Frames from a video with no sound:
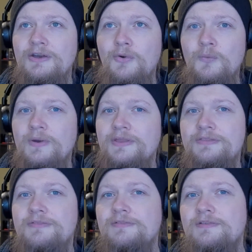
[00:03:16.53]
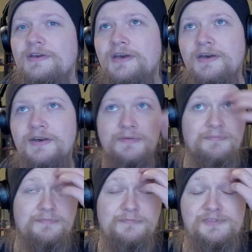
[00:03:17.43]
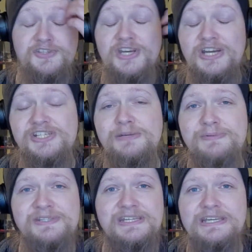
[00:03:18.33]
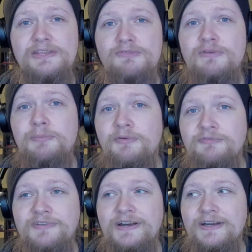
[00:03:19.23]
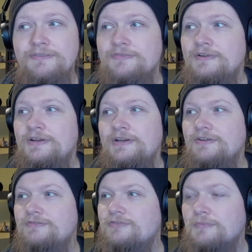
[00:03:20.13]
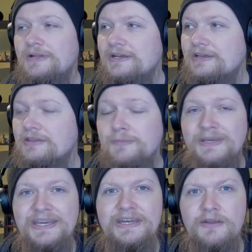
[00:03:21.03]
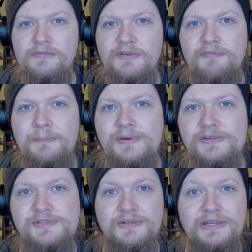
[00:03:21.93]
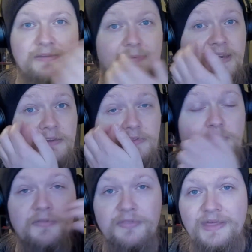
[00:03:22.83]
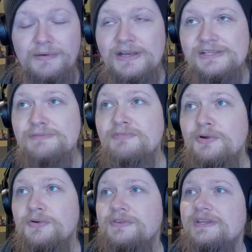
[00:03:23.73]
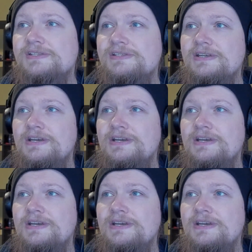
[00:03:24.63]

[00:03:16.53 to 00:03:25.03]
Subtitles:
with ChatGPT 3.5 from like the beginning of November, so like the beginning of the month that as I'm recording this.